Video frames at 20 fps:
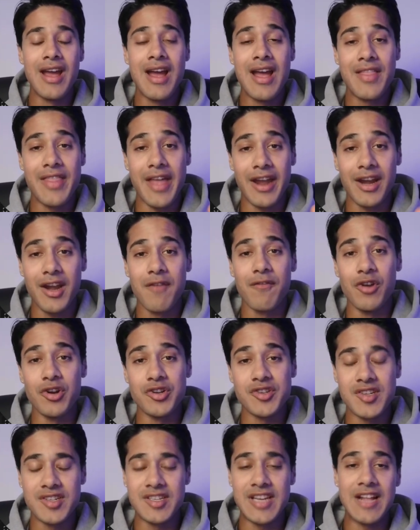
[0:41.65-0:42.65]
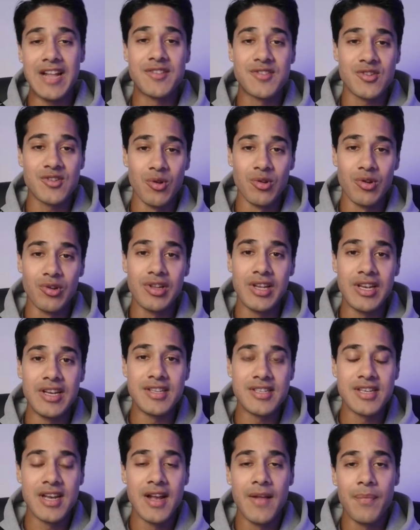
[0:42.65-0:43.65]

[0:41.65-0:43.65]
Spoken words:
that converts dead solar leads